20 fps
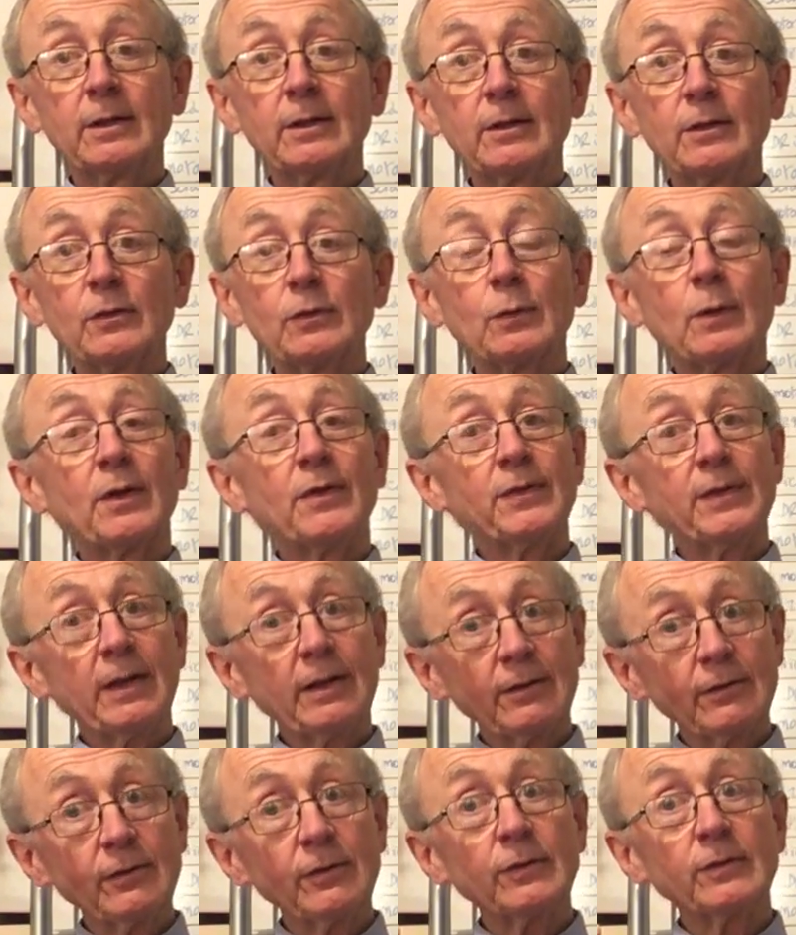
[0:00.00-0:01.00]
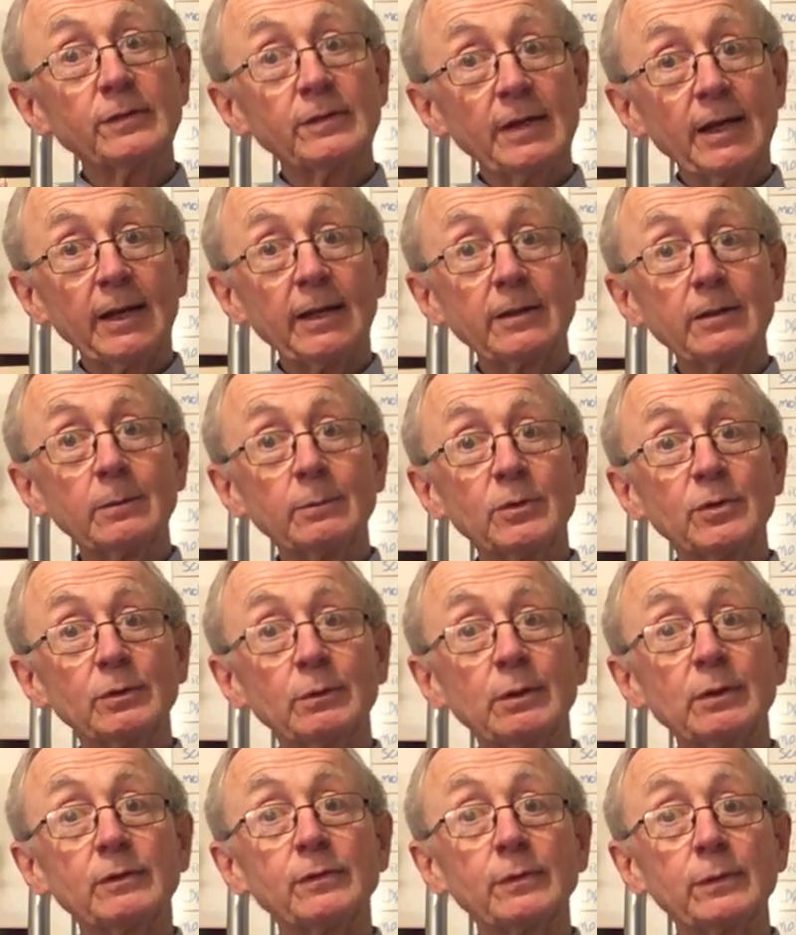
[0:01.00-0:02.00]
So I think just taking them through
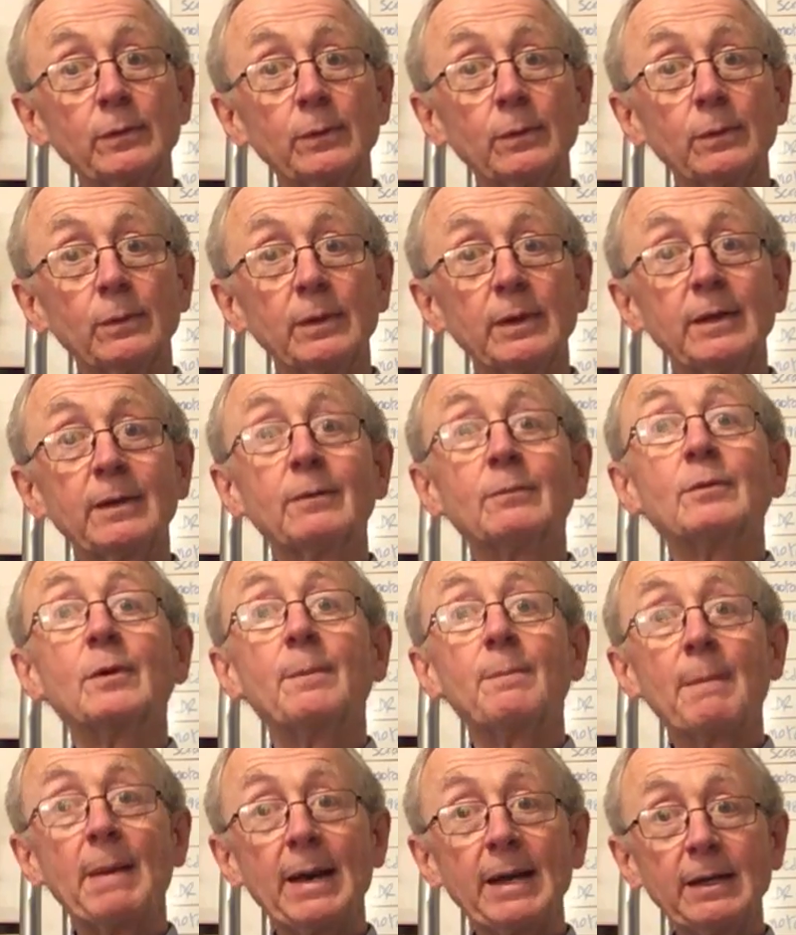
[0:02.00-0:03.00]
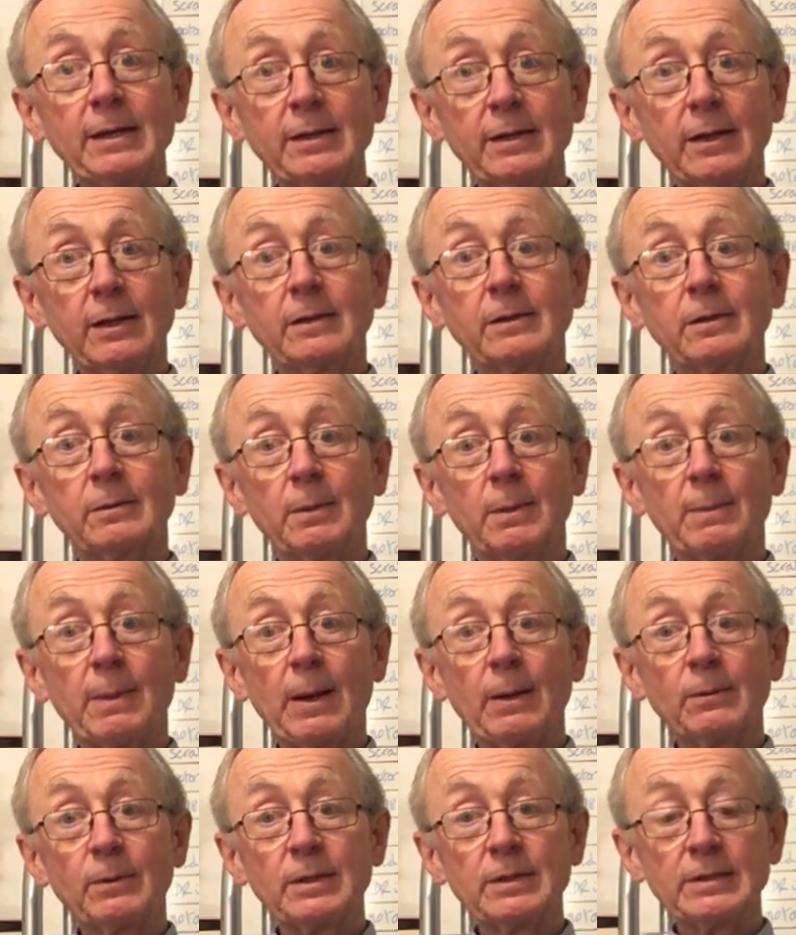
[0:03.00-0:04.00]
it slowly, reminding them
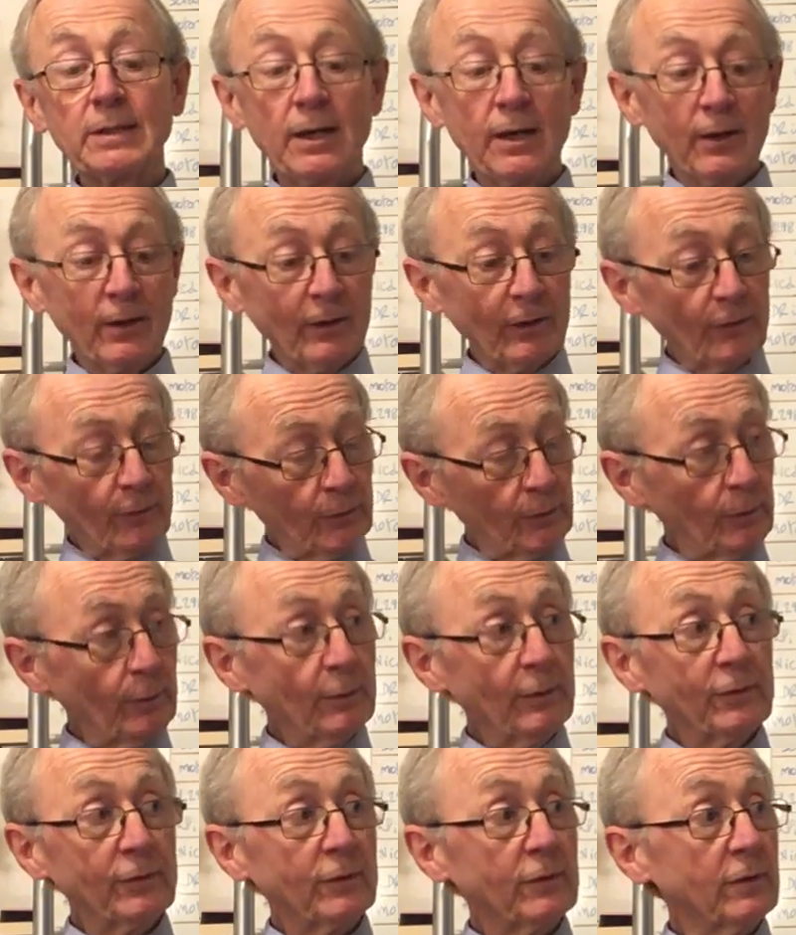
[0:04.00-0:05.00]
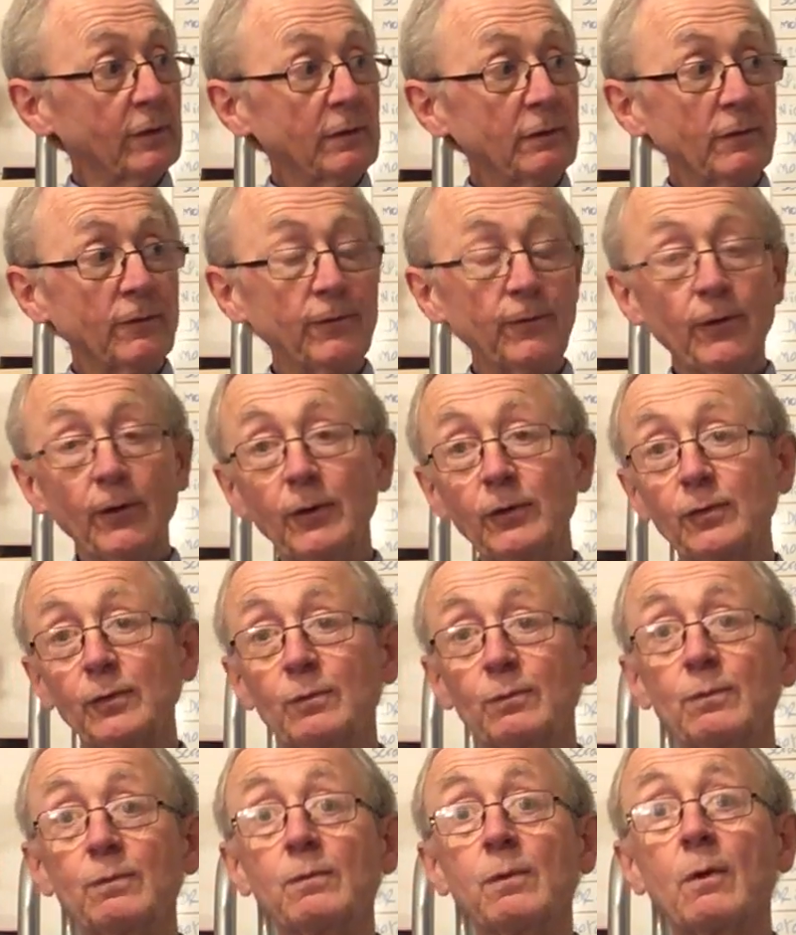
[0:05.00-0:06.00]
about it, as soon as they see the first
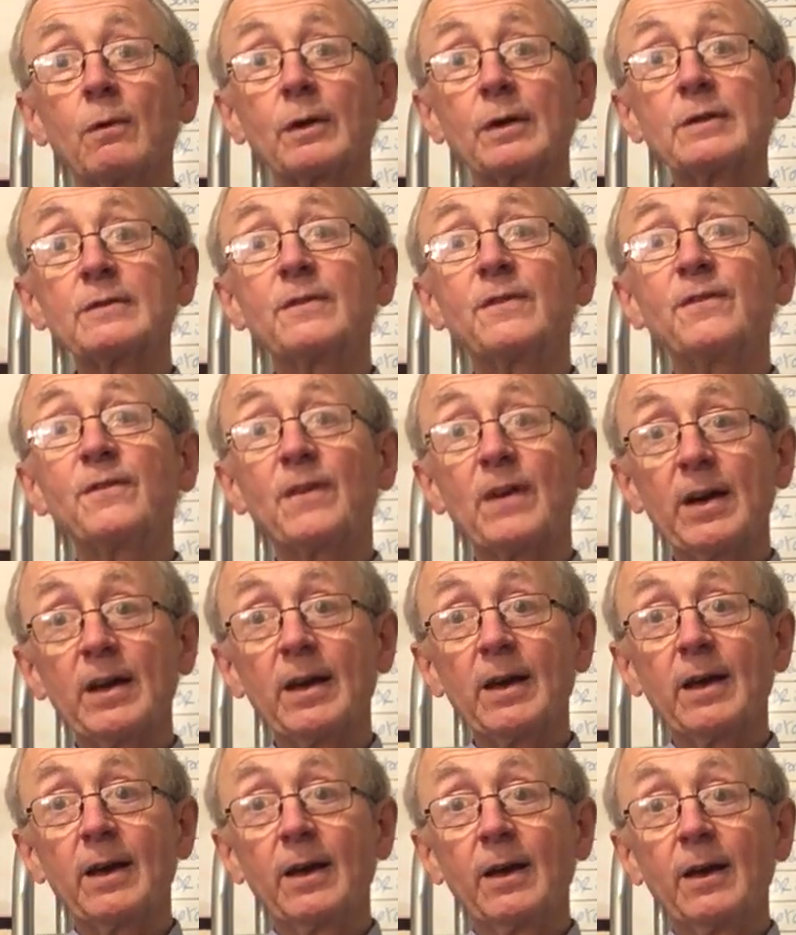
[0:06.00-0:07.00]
rocket fire,